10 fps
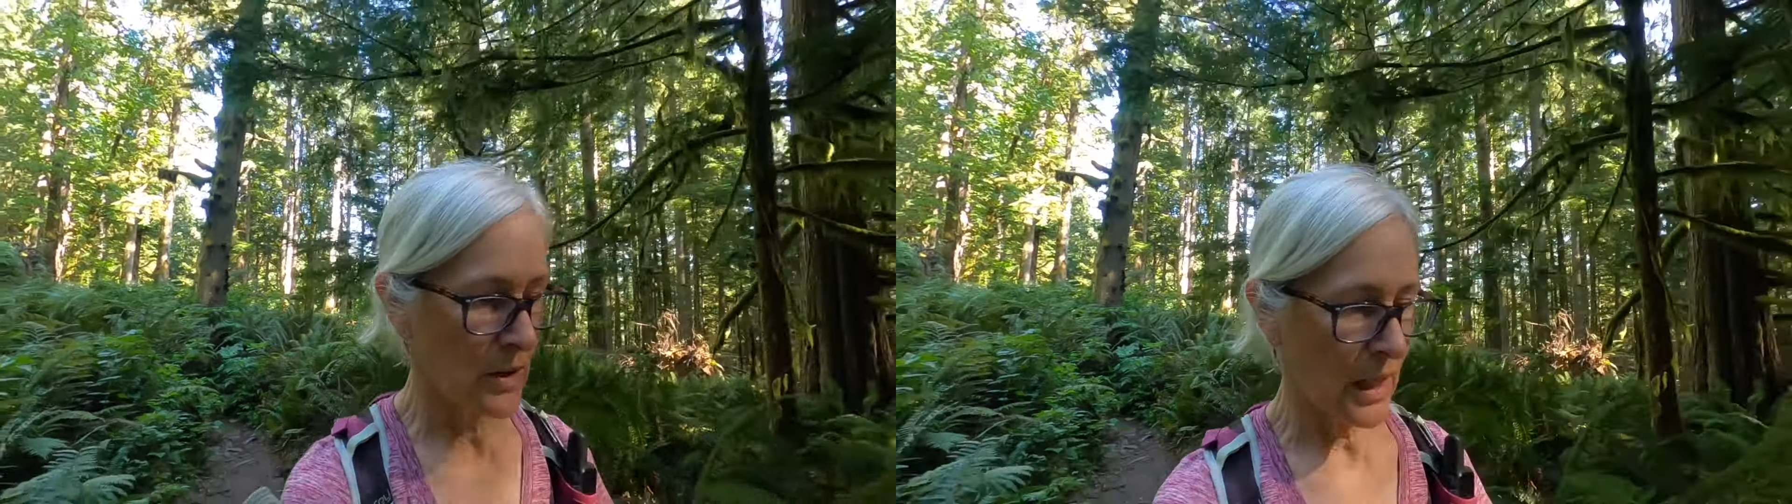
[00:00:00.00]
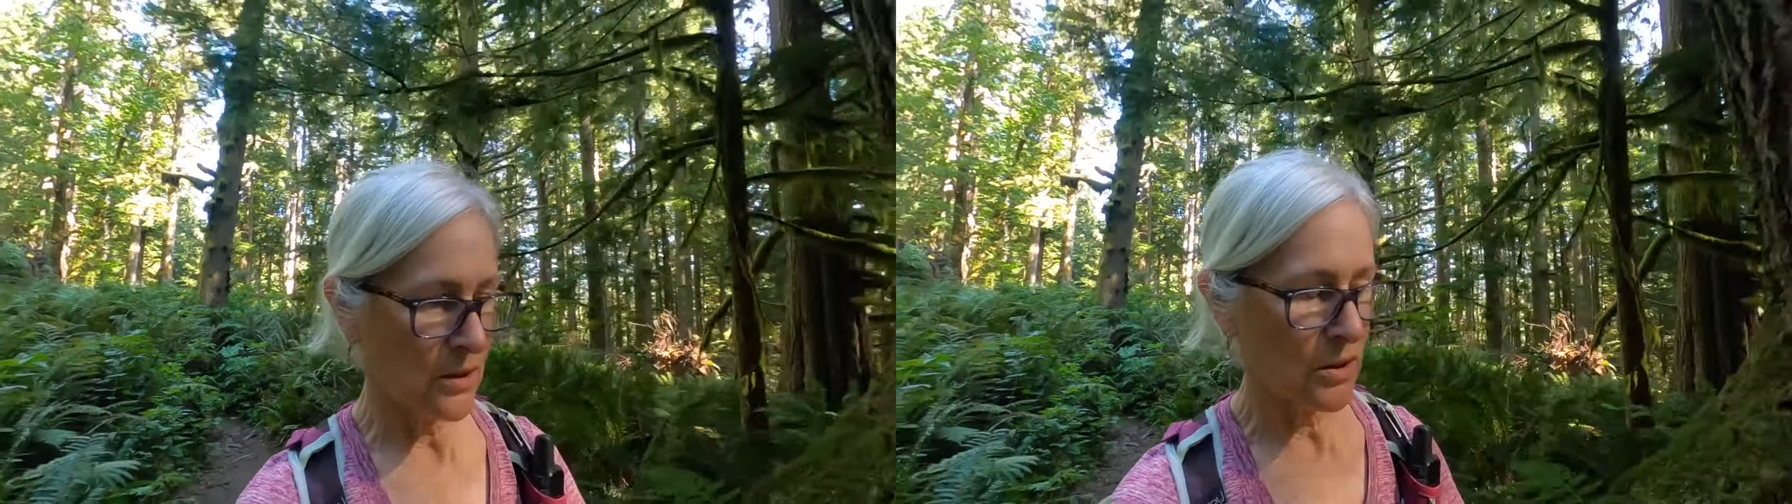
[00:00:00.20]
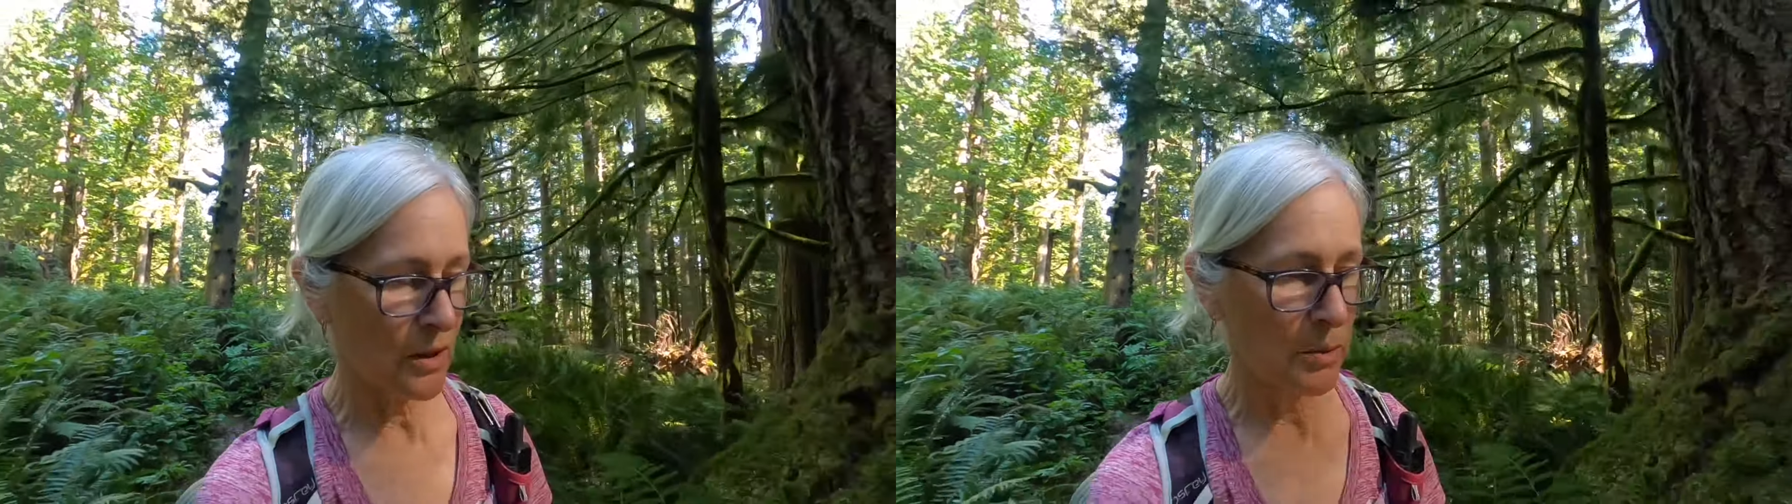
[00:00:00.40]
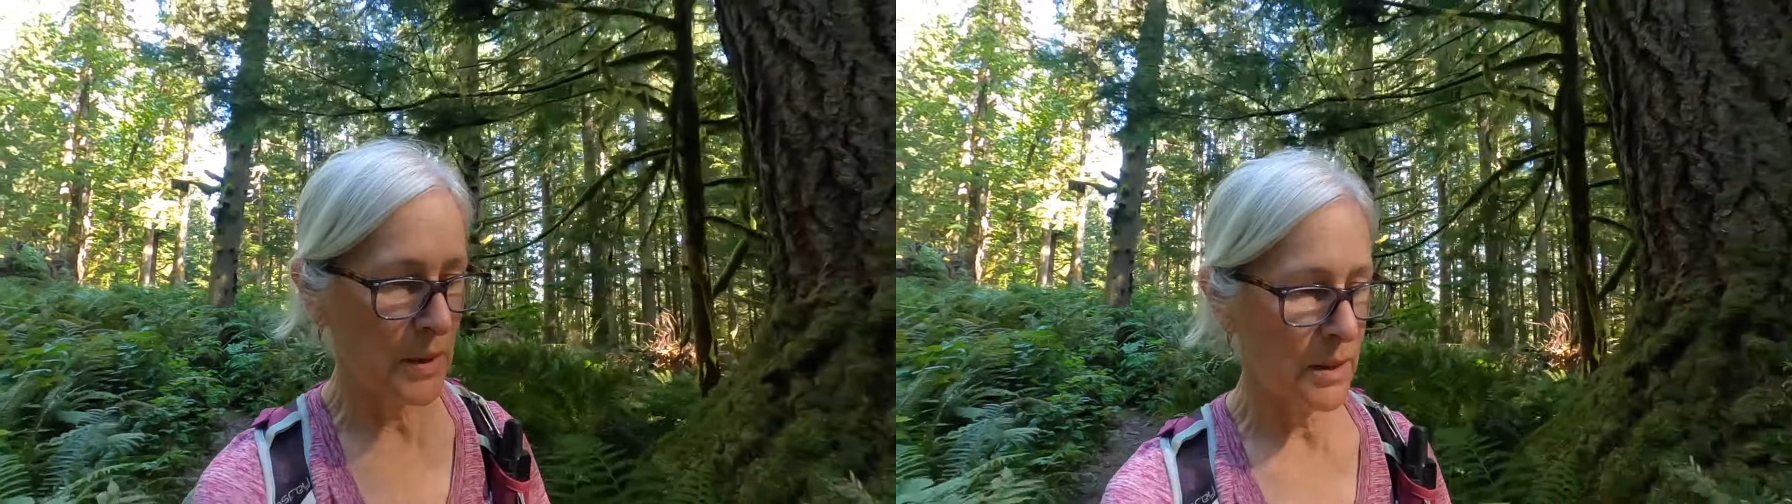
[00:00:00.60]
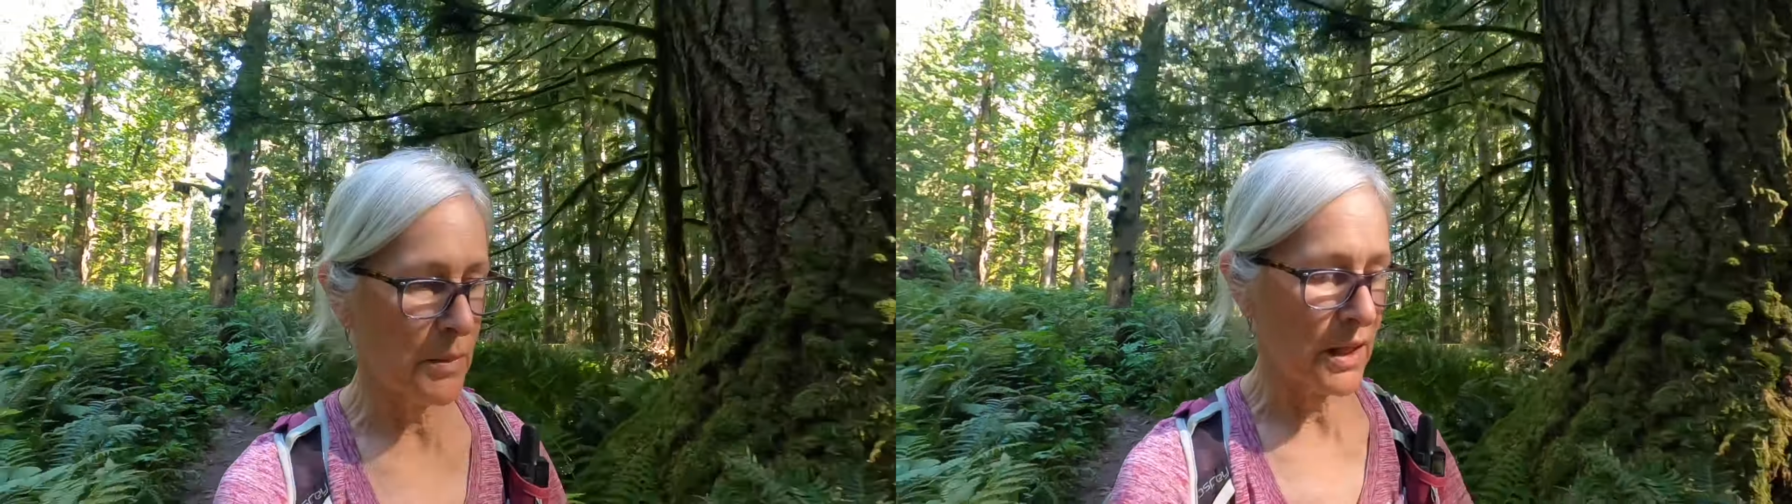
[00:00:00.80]
that's going to
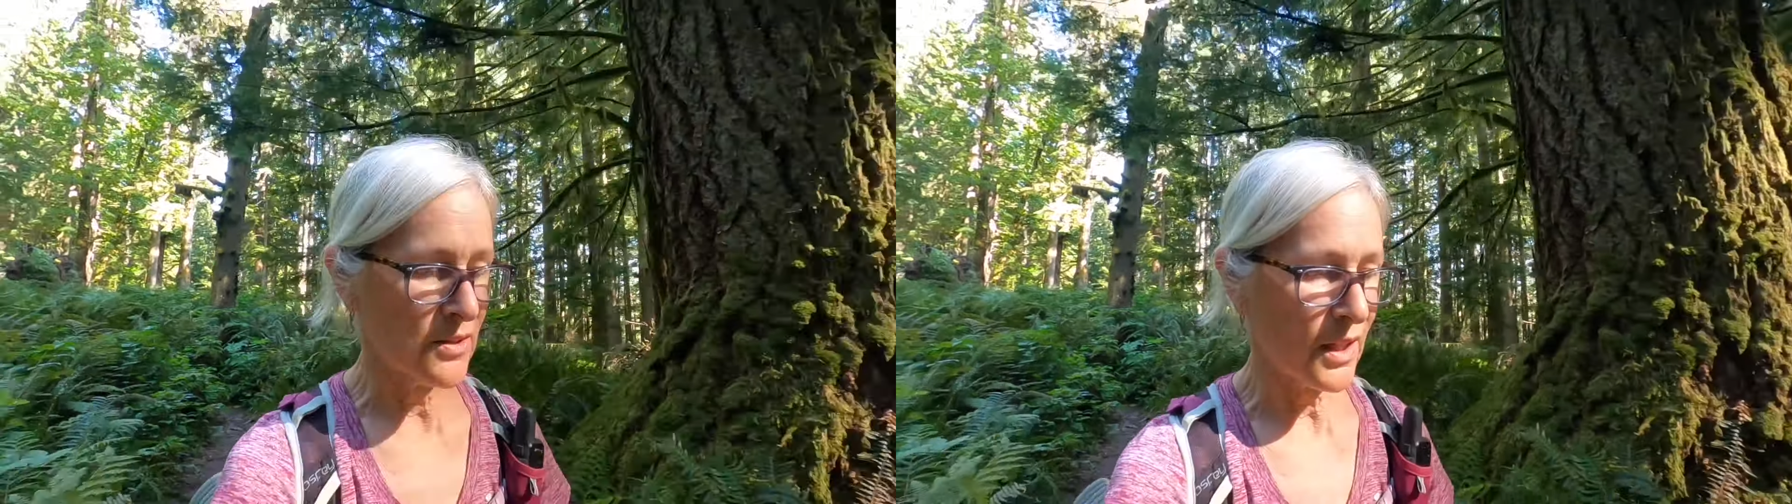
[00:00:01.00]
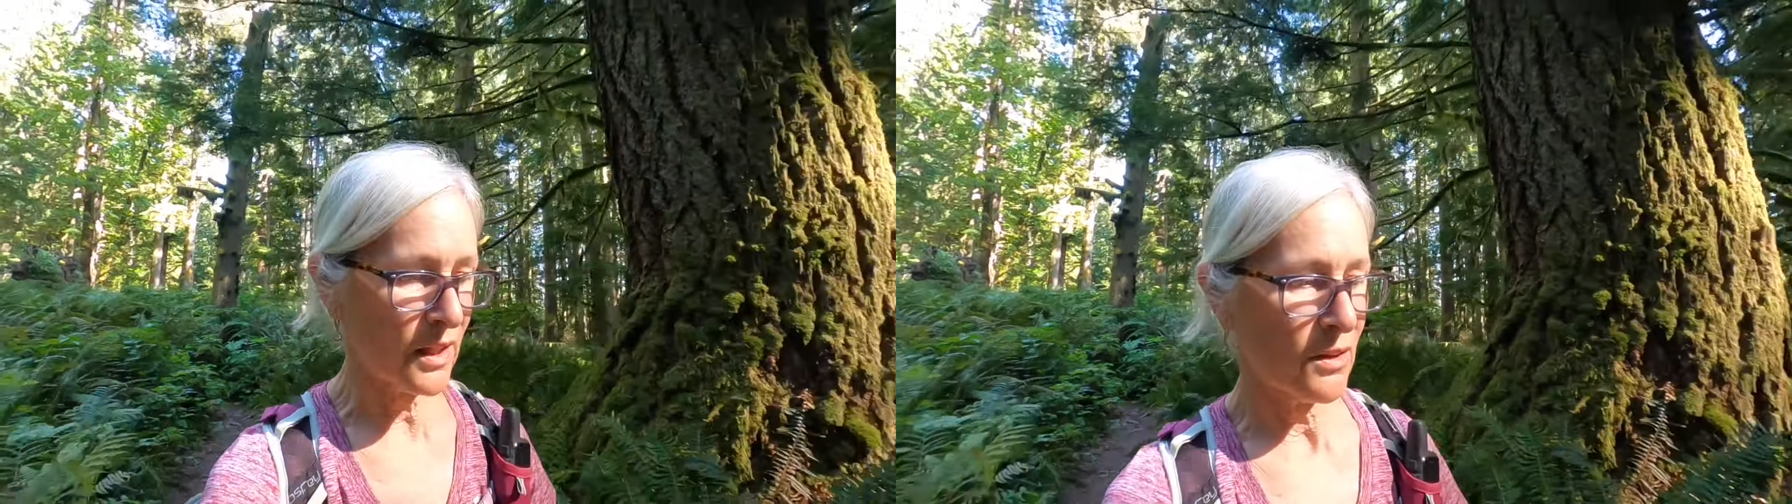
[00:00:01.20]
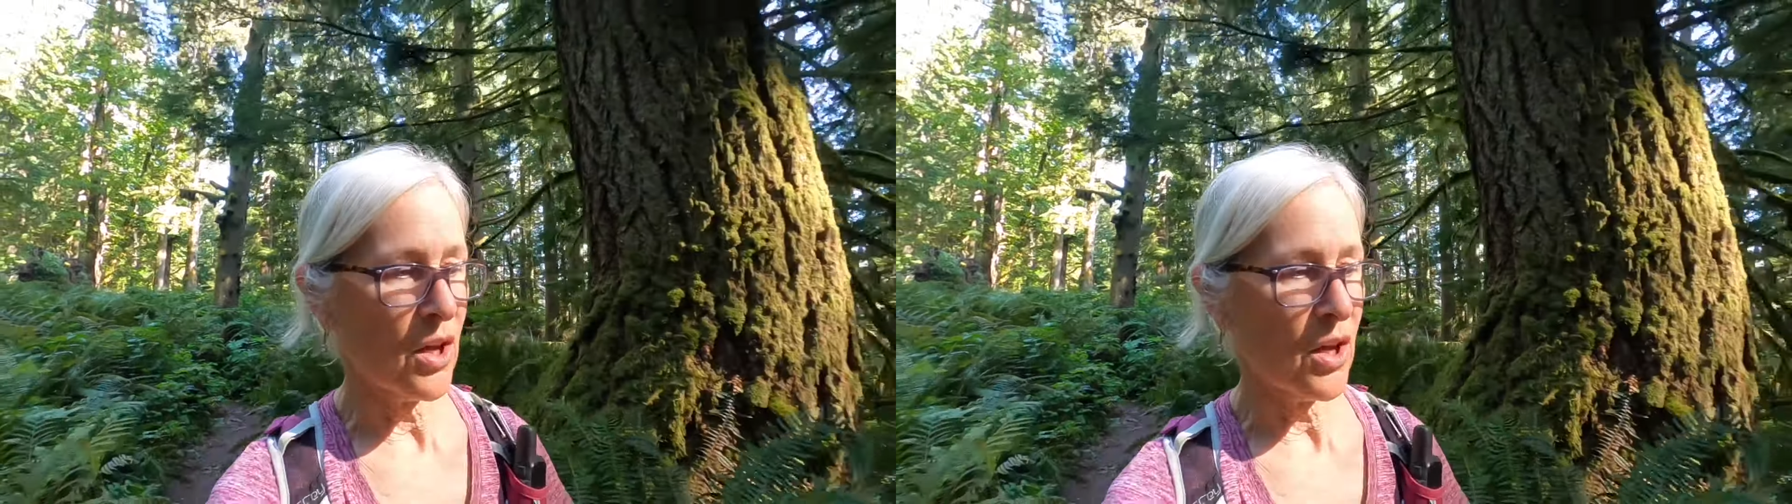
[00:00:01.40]
be my second